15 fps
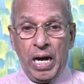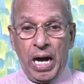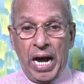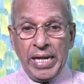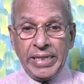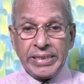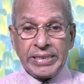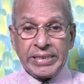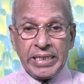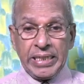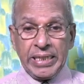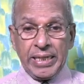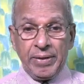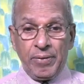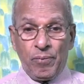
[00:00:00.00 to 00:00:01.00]
And
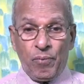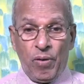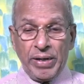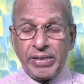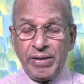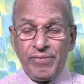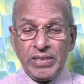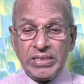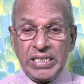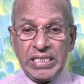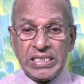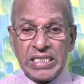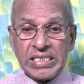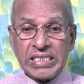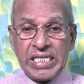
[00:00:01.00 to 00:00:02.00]
whatever
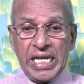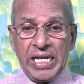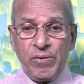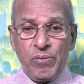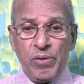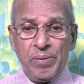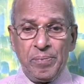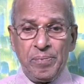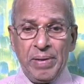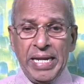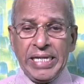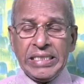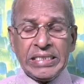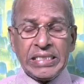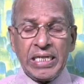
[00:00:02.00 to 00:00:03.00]
Jesus said
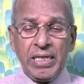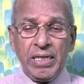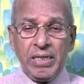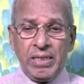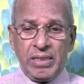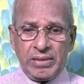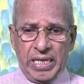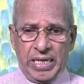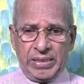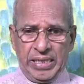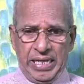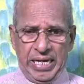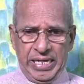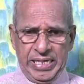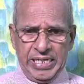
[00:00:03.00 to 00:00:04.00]
meant that
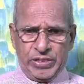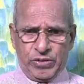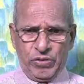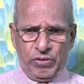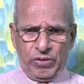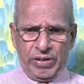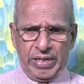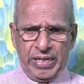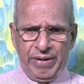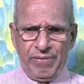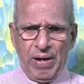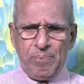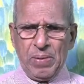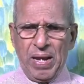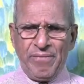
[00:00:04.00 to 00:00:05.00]
they need to give
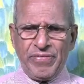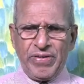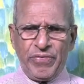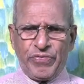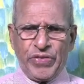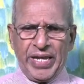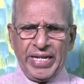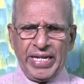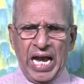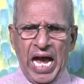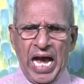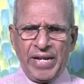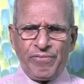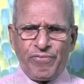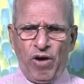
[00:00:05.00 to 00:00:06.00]
up everything
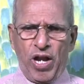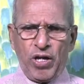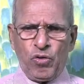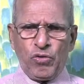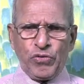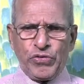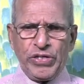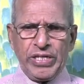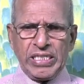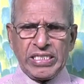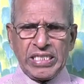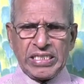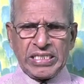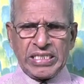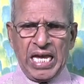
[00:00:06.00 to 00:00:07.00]
and follow
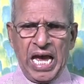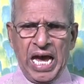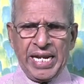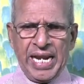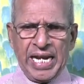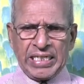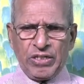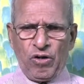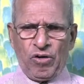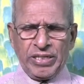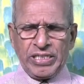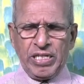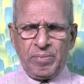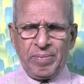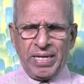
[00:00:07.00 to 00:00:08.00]
Jesus and
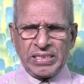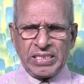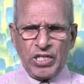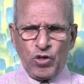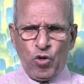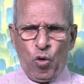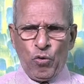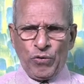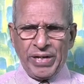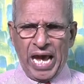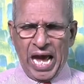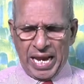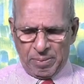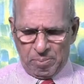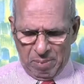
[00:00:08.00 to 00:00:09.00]
acknowledge him as Lord
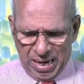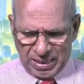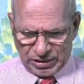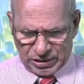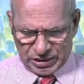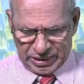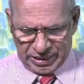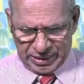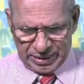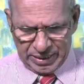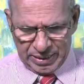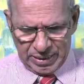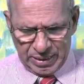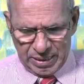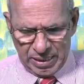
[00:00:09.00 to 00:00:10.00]
and Master.
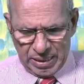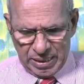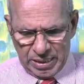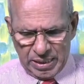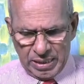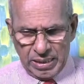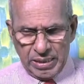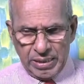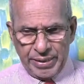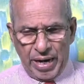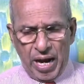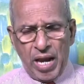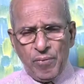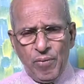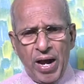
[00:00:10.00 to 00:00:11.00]

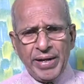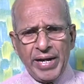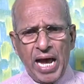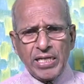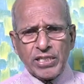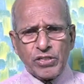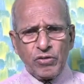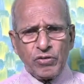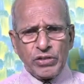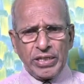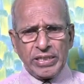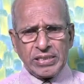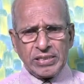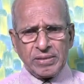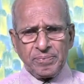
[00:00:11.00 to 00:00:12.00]
Now I want to ask you
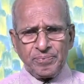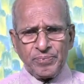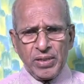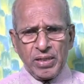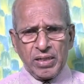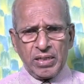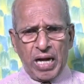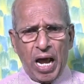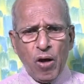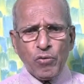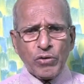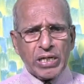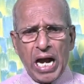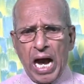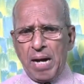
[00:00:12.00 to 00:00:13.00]
this.
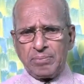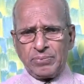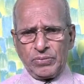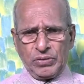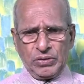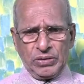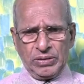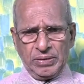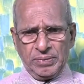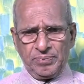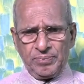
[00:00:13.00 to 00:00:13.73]
Crowd comes.